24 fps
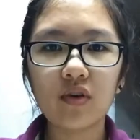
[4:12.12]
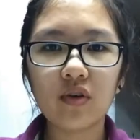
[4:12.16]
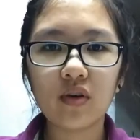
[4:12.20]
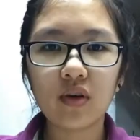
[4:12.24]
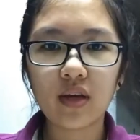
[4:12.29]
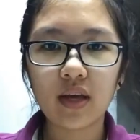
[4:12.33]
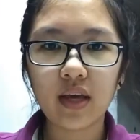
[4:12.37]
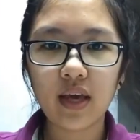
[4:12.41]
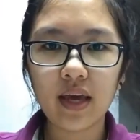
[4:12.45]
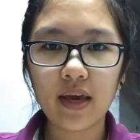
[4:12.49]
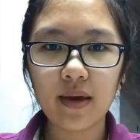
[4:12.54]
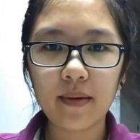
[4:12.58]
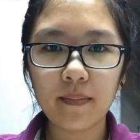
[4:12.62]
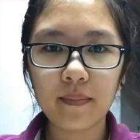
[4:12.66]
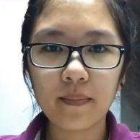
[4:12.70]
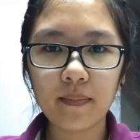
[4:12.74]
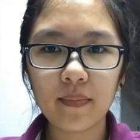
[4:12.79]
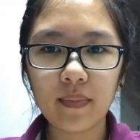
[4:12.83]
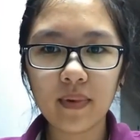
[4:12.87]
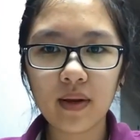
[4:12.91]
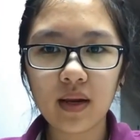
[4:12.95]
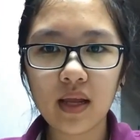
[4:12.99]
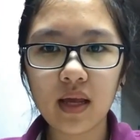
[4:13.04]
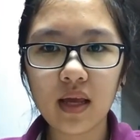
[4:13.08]
The
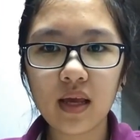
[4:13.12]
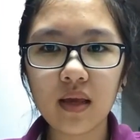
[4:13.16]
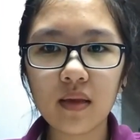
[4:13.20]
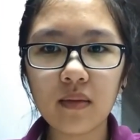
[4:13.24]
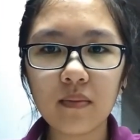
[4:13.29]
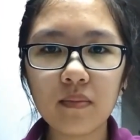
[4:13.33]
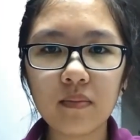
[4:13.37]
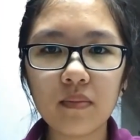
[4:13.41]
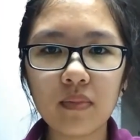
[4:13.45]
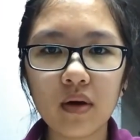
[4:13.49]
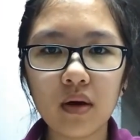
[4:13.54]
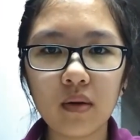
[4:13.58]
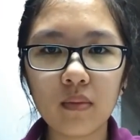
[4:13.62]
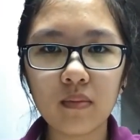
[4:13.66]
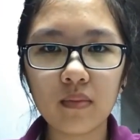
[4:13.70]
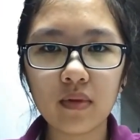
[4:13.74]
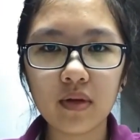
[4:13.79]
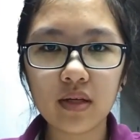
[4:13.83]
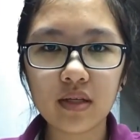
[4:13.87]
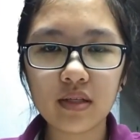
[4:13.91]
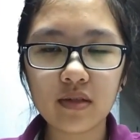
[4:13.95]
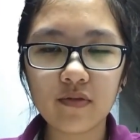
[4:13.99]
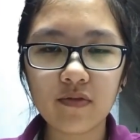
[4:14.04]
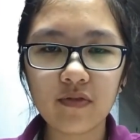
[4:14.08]
campaign
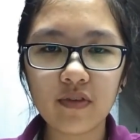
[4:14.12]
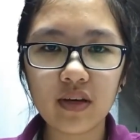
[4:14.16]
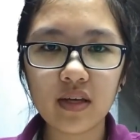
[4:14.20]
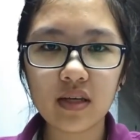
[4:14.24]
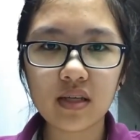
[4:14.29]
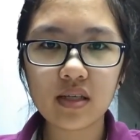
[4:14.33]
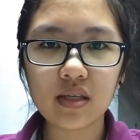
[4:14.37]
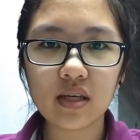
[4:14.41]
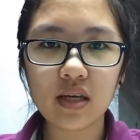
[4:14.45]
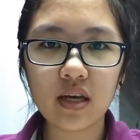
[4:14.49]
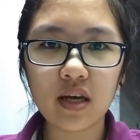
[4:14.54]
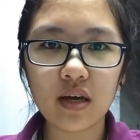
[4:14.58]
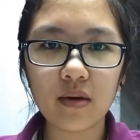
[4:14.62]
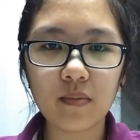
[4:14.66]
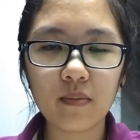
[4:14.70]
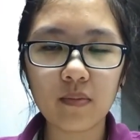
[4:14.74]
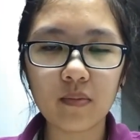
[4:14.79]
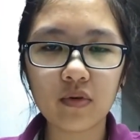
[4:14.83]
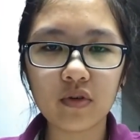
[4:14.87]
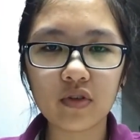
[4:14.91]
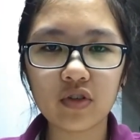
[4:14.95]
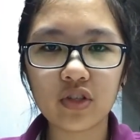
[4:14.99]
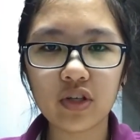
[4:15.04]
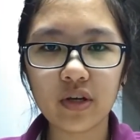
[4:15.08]
public face and
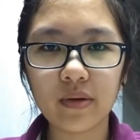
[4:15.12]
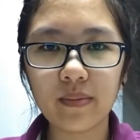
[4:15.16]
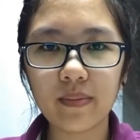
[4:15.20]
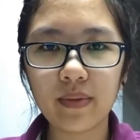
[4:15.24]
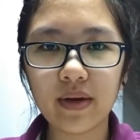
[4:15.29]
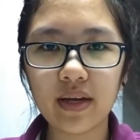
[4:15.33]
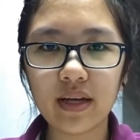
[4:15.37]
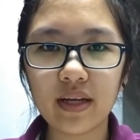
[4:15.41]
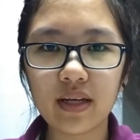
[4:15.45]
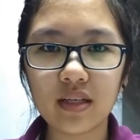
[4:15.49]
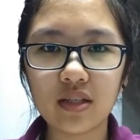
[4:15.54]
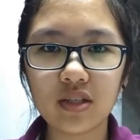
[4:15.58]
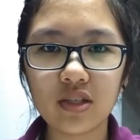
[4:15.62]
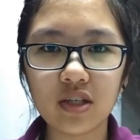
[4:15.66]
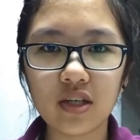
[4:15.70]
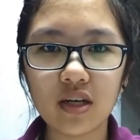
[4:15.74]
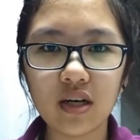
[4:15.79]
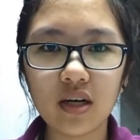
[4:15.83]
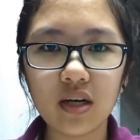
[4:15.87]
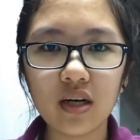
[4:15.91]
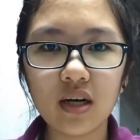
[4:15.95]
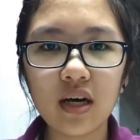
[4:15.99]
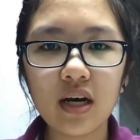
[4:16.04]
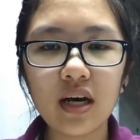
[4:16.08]
project manager,
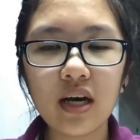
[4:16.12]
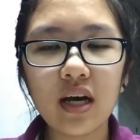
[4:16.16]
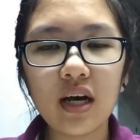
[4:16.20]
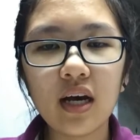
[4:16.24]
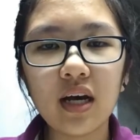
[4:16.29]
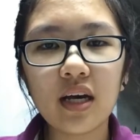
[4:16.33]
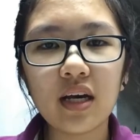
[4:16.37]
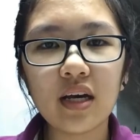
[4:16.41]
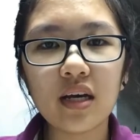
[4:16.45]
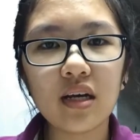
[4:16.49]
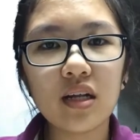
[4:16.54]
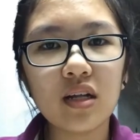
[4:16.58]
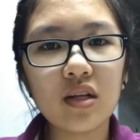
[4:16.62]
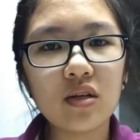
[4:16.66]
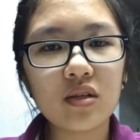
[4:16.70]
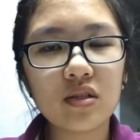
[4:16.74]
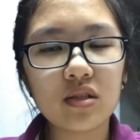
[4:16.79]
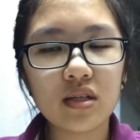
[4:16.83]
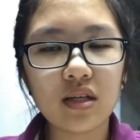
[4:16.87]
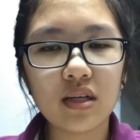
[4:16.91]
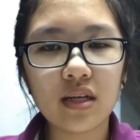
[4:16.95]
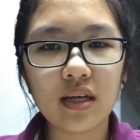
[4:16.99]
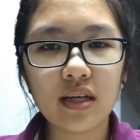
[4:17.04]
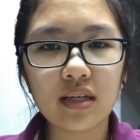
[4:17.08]
Yellow
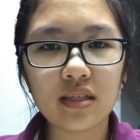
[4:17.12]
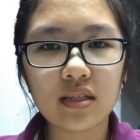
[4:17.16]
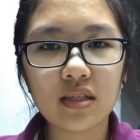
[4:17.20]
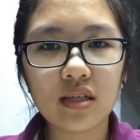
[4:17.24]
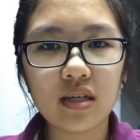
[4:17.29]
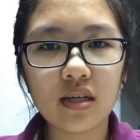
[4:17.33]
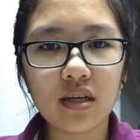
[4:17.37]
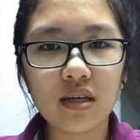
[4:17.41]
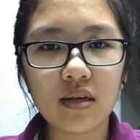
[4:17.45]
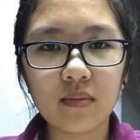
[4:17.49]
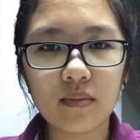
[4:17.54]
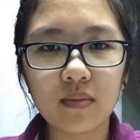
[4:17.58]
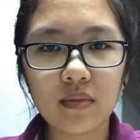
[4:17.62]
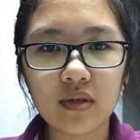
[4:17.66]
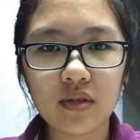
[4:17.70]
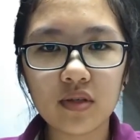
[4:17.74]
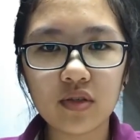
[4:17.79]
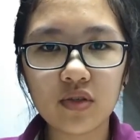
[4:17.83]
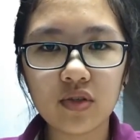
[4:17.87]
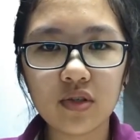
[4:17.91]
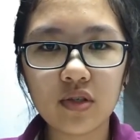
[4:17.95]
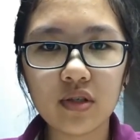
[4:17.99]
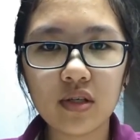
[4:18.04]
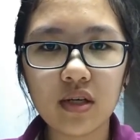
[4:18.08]
selected
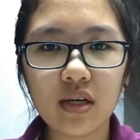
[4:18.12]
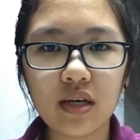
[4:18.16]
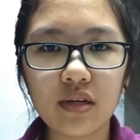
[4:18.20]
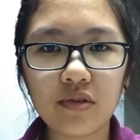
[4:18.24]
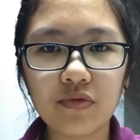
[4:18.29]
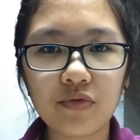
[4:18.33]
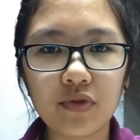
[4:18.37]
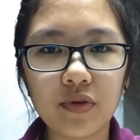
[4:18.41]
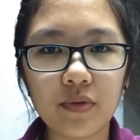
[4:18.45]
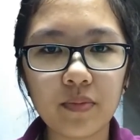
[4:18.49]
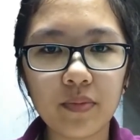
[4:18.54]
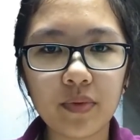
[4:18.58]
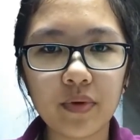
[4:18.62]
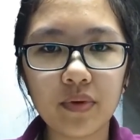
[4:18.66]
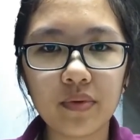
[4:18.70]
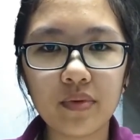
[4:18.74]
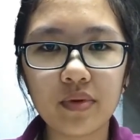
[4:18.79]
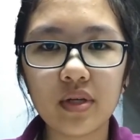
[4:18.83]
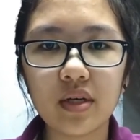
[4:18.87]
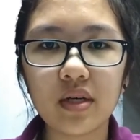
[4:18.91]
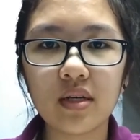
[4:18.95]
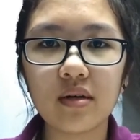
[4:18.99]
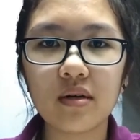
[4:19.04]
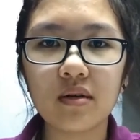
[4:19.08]
amateur
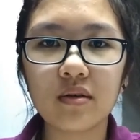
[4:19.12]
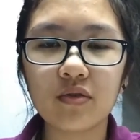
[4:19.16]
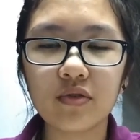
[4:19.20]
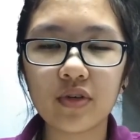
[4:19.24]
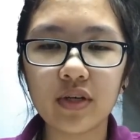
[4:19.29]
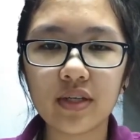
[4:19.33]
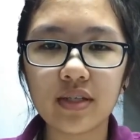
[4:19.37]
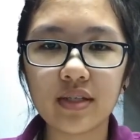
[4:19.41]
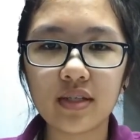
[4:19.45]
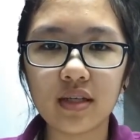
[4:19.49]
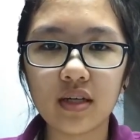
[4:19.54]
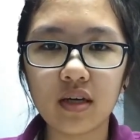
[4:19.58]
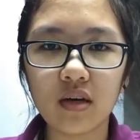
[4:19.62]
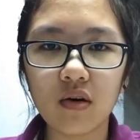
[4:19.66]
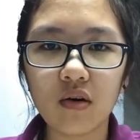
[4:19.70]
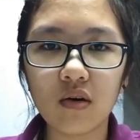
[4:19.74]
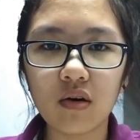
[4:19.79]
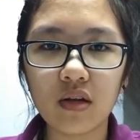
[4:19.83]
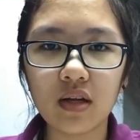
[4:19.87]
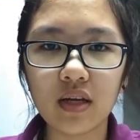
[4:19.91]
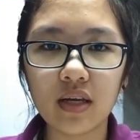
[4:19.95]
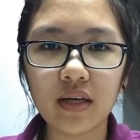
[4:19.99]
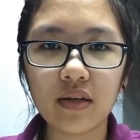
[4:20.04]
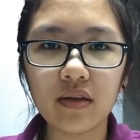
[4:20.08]
entrepreneur Tracy
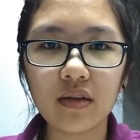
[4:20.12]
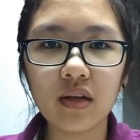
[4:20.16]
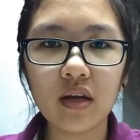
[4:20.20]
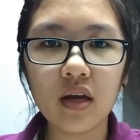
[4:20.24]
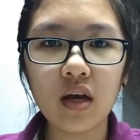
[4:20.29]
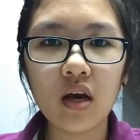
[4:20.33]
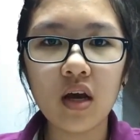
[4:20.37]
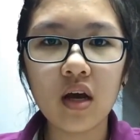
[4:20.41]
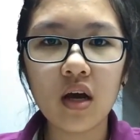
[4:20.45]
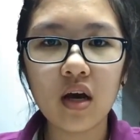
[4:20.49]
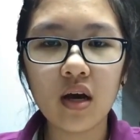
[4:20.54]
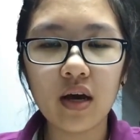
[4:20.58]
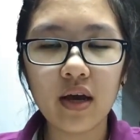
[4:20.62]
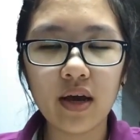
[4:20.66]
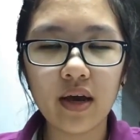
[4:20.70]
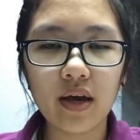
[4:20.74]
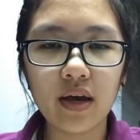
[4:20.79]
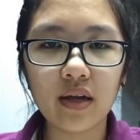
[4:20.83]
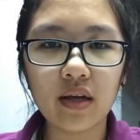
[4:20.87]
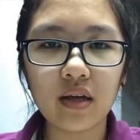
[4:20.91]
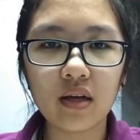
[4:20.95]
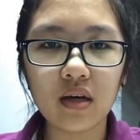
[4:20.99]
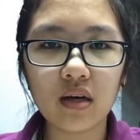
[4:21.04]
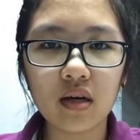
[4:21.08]
Collins,
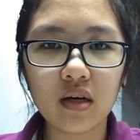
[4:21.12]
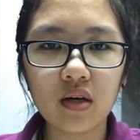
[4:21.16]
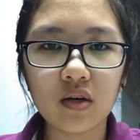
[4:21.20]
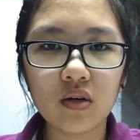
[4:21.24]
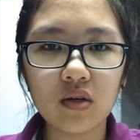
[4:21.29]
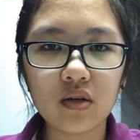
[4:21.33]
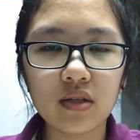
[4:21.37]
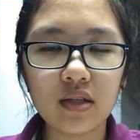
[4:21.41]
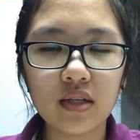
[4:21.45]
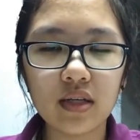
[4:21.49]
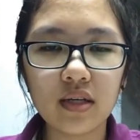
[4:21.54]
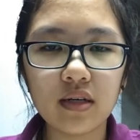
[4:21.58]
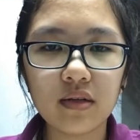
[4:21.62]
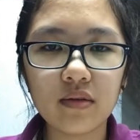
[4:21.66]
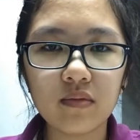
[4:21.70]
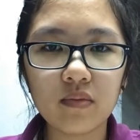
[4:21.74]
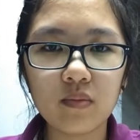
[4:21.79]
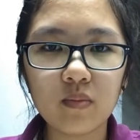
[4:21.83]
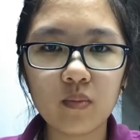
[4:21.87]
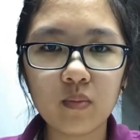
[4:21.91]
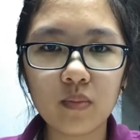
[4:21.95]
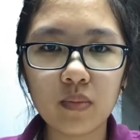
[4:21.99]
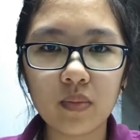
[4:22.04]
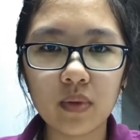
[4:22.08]
an
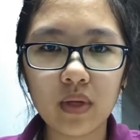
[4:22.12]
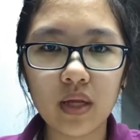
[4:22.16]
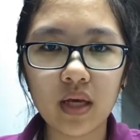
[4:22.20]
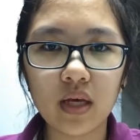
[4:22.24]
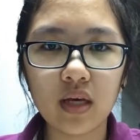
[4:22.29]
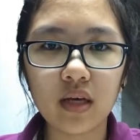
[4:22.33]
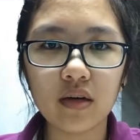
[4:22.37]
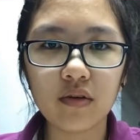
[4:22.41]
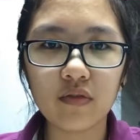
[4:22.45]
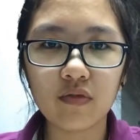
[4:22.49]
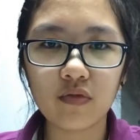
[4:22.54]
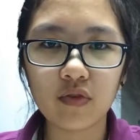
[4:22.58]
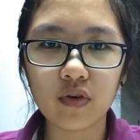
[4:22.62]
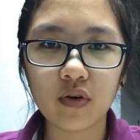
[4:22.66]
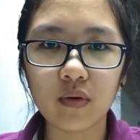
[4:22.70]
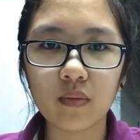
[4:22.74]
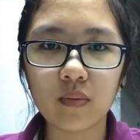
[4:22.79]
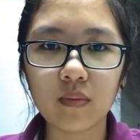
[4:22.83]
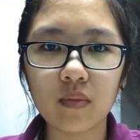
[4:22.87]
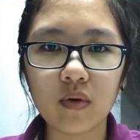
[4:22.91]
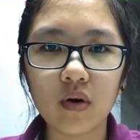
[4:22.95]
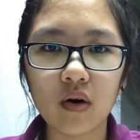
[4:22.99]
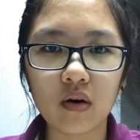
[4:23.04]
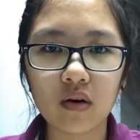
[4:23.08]
accordion player from
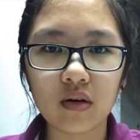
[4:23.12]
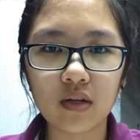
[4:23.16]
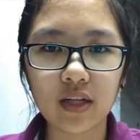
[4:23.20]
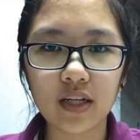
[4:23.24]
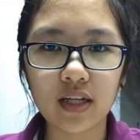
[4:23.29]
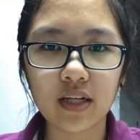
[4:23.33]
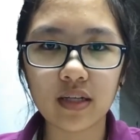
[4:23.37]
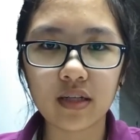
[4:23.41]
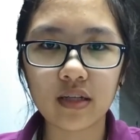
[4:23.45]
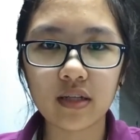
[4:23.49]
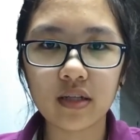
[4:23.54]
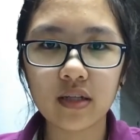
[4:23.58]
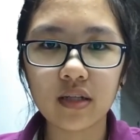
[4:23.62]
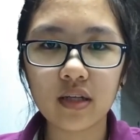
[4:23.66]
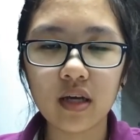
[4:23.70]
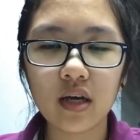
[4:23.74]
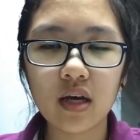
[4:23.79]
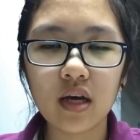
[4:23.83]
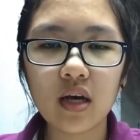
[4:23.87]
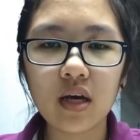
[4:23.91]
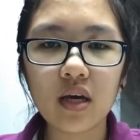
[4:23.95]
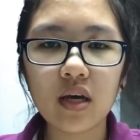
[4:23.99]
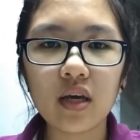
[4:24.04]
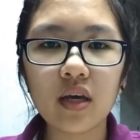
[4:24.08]
Auckland.
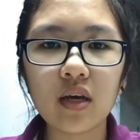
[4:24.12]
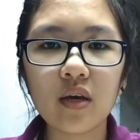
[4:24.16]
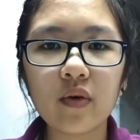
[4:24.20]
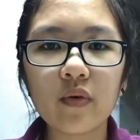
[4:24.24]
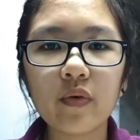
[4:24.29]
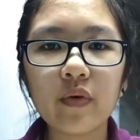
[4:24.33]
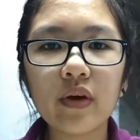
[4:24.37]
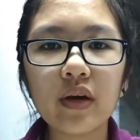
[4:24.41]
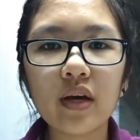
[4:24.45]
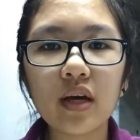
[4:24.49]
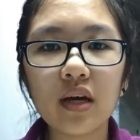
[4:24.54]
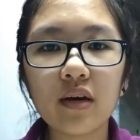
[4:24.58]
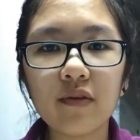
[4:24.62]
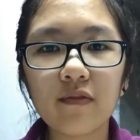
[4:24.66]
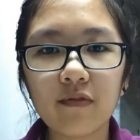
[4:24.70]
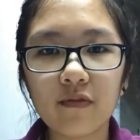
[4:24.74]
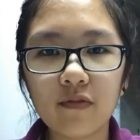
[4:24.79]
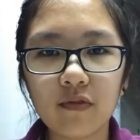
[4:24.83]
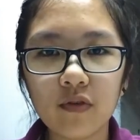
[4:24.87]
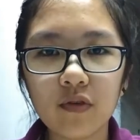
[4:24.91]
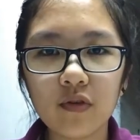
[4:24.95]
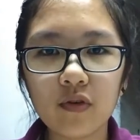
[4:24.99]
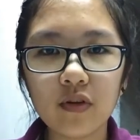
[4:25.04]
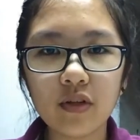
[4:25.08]
Equipped a
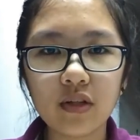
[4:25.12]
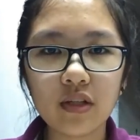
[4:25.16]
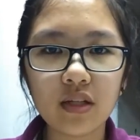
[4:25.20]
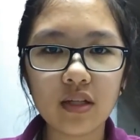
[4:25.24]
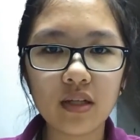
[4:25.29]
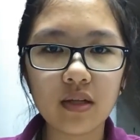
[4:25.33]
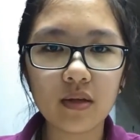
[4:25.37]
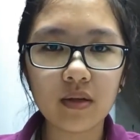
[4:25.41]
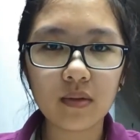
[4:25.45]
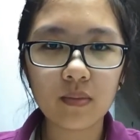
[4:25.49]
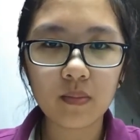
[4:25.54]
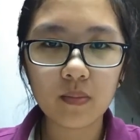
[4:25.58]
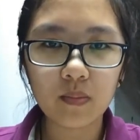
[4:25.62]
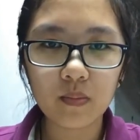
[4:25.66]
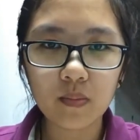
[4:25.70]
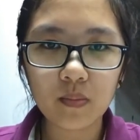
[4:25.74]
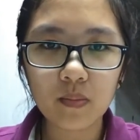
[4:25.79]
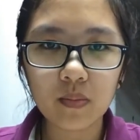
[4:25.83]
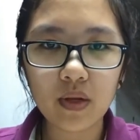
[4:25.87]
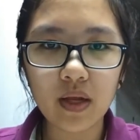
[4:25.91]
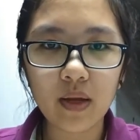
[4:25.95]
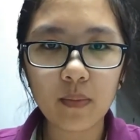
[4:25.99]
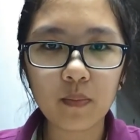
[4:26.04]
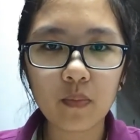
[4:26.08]
phone,
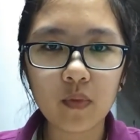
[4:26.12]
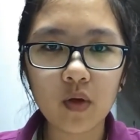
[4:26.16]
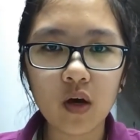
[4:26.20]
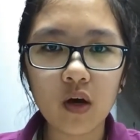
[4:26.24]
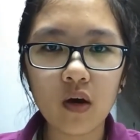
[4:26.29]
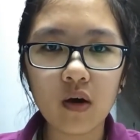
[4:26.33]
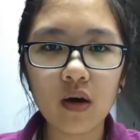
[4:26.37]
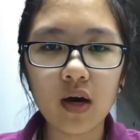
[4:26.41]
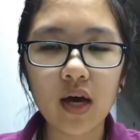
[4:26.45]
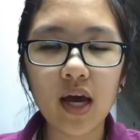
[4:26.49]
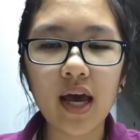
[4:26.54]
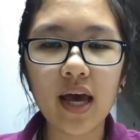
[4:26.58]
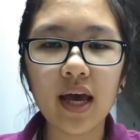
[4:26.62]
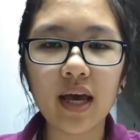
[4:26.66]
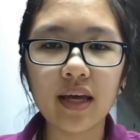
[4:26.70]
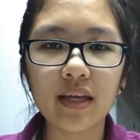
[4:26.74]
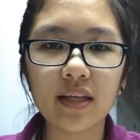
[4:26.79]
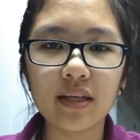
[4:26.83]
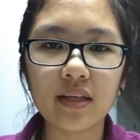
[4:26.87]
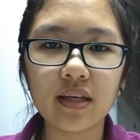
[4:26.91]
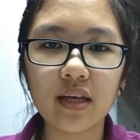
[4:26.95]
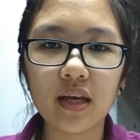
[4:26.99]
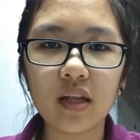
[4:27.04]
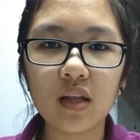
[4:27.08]
laptop, and
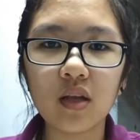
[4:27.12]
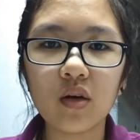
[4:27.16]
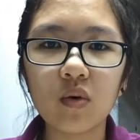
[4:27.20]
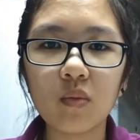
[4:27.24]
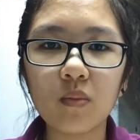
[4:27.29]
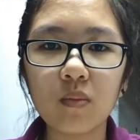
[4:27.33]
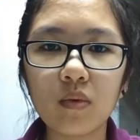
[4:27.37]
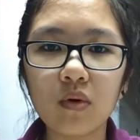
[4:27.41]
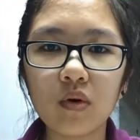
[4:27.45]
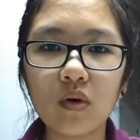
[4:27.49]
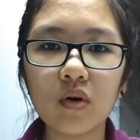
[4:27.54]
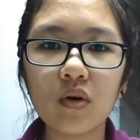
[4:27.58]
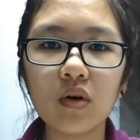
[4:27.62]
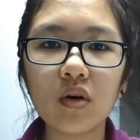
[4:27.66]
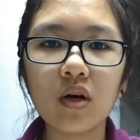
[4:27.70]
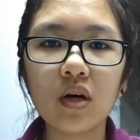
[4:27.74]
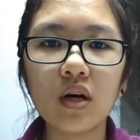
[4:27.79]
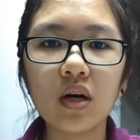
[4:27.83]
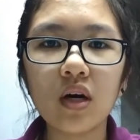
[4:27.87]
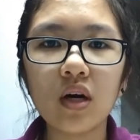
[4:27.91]
yellow book,